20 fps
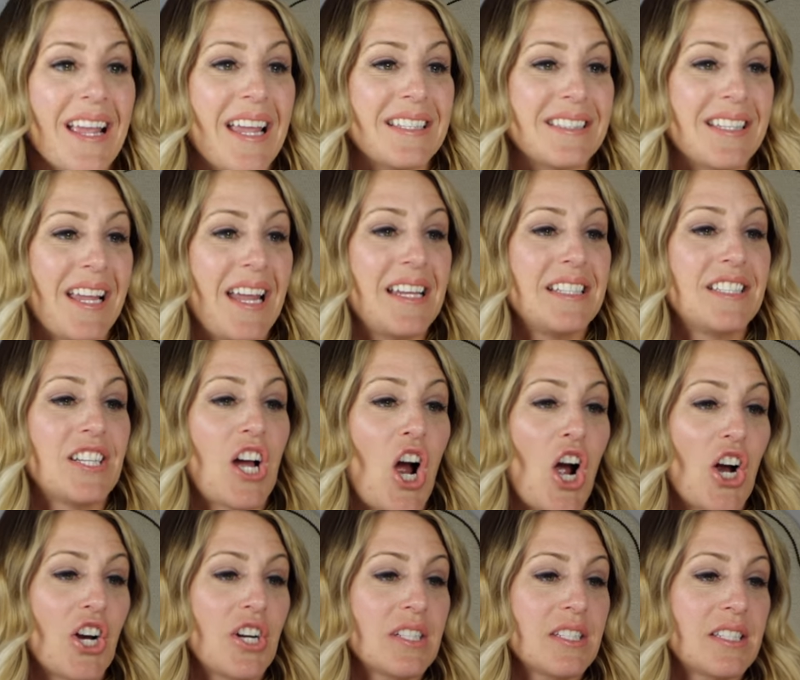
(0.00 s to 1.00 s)
It's a
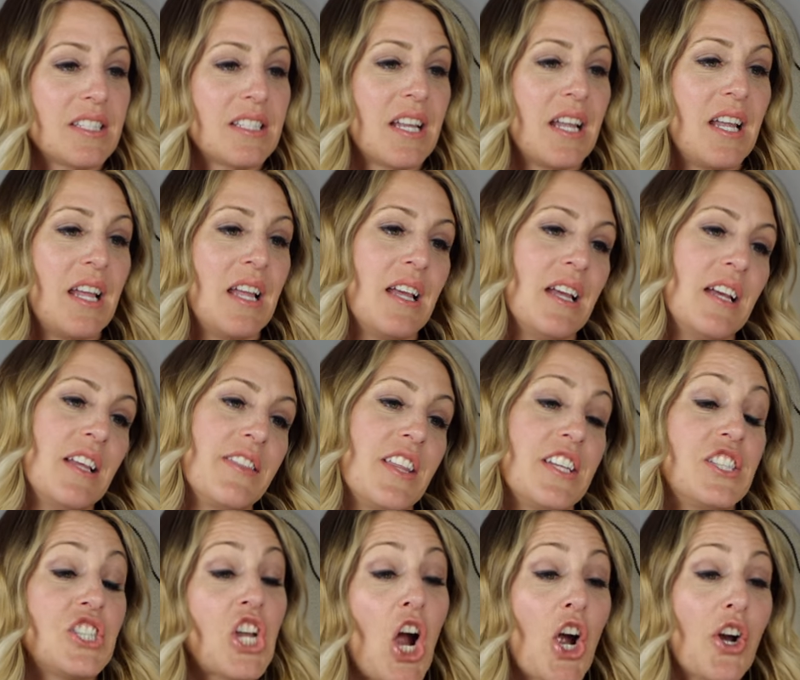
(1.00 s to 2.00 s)
Tarte,
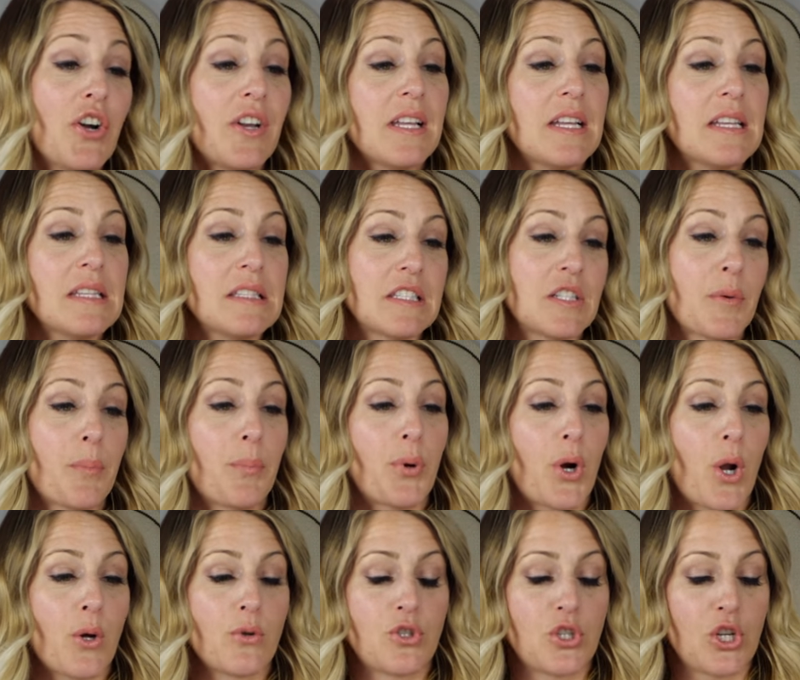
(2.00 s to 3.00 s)
the Tarteist
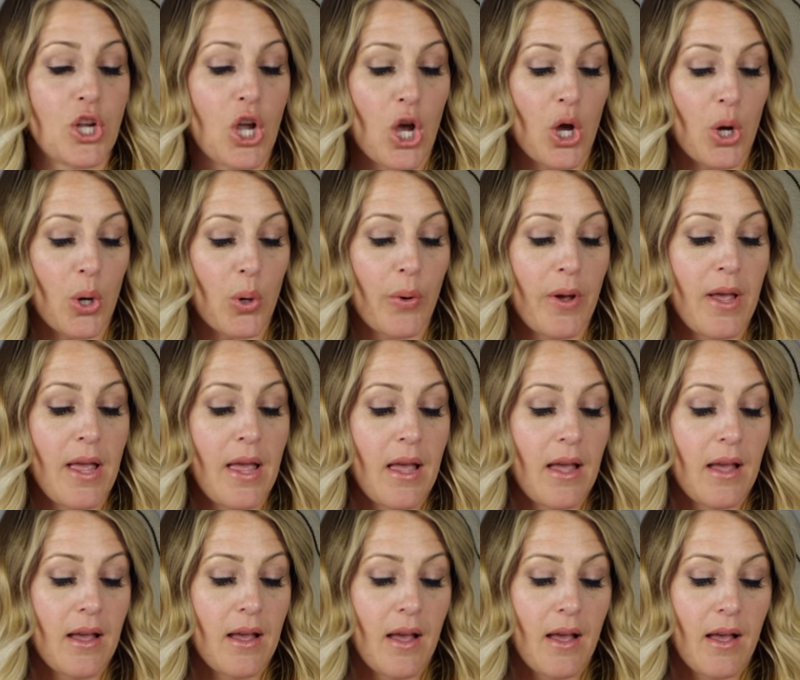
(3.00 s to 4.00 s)
Pro To Go.
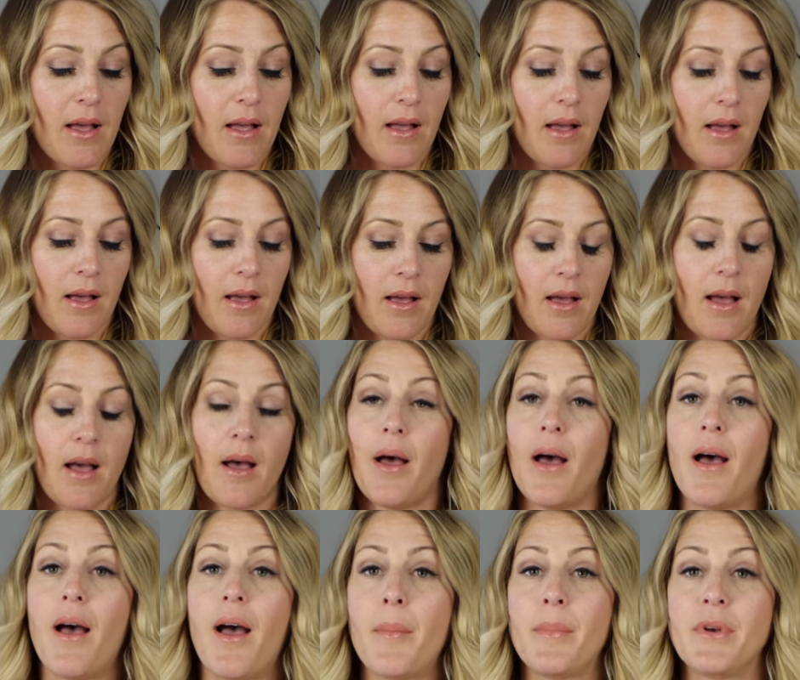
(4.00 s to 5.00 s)

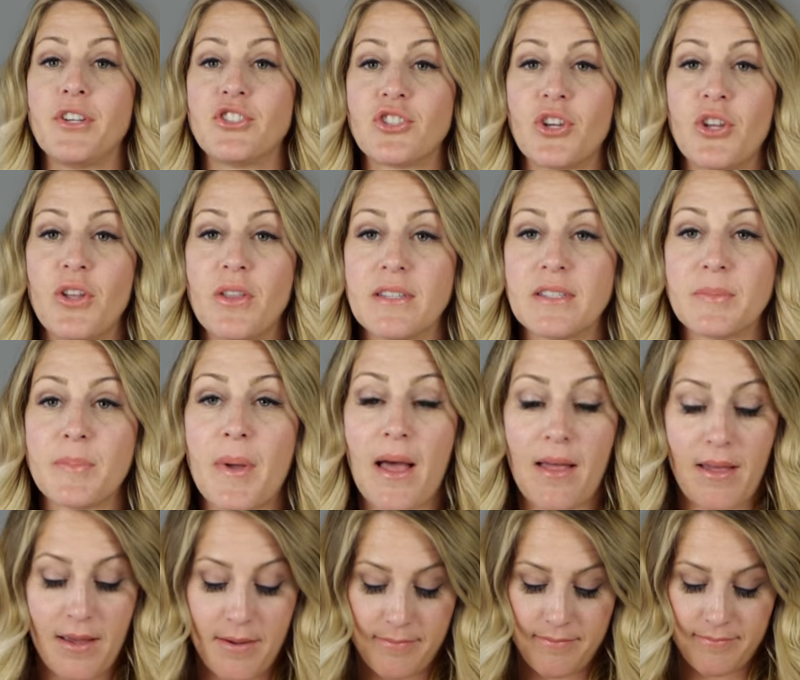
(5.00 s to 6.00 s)
I'm gonna show you this
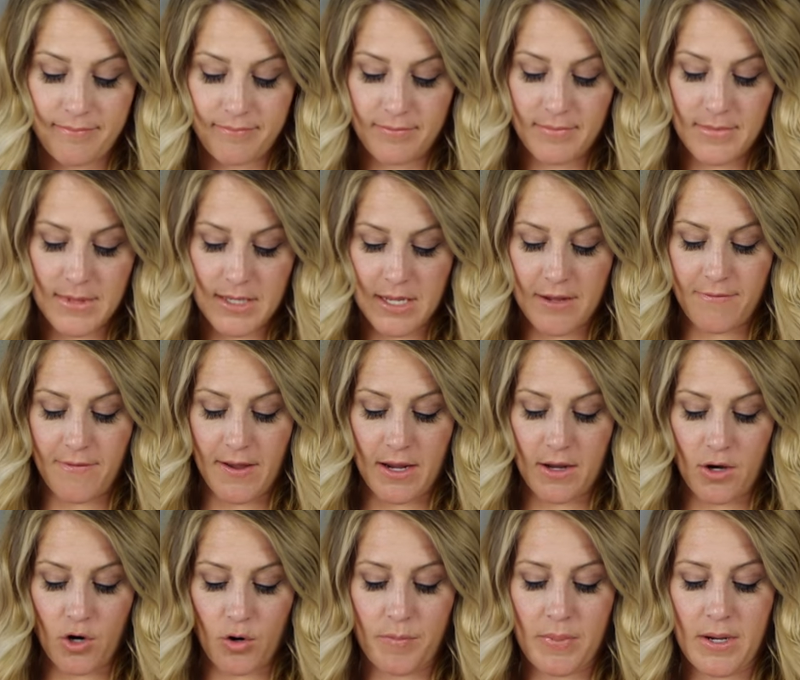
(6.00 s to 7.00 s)
palette if I
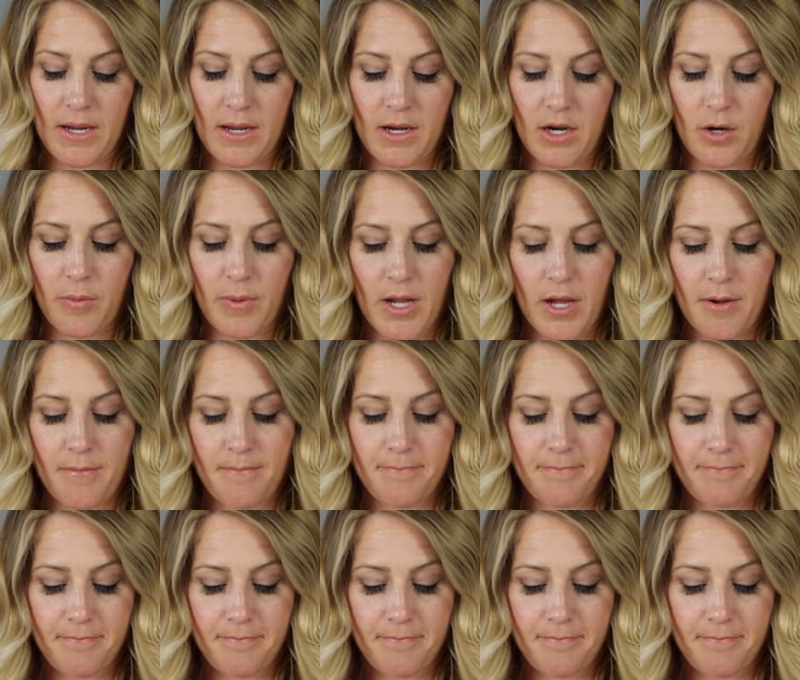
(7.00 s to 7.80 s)
can open it. Here we go.